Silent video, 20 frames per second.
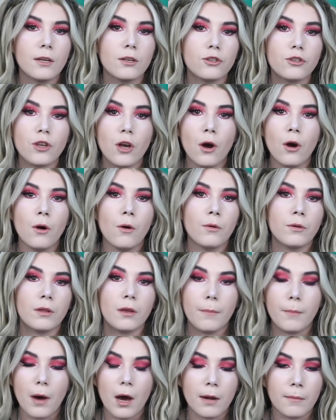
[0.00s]
So
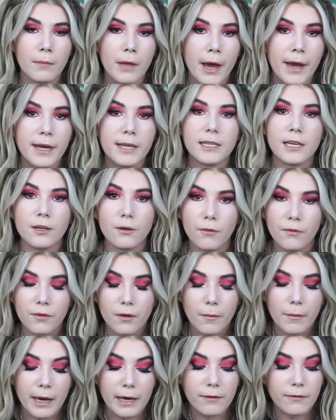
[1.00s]
the bottom line is I don't
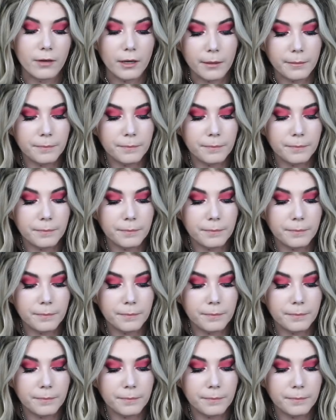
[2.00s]
feel bad for